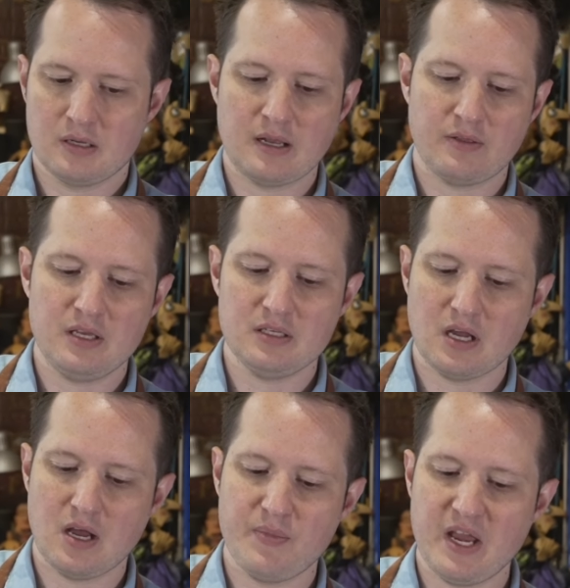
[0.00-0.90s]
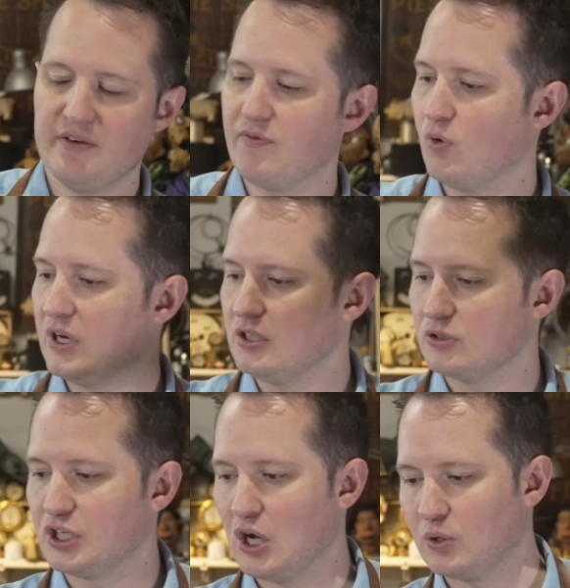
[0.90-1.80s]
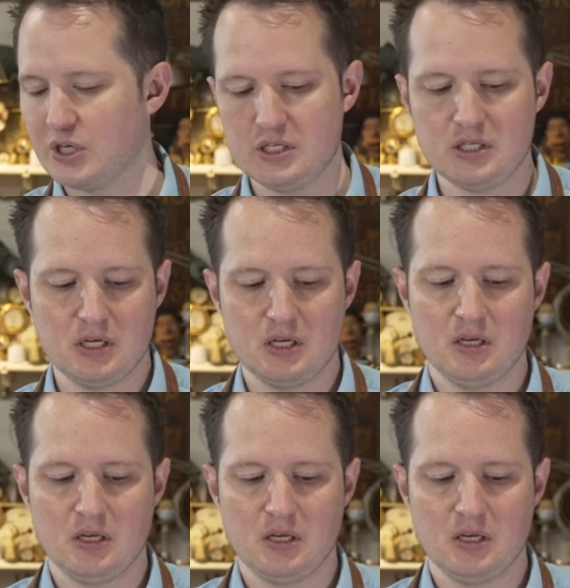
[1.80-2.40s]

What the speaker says: Now these are made for little shoulders,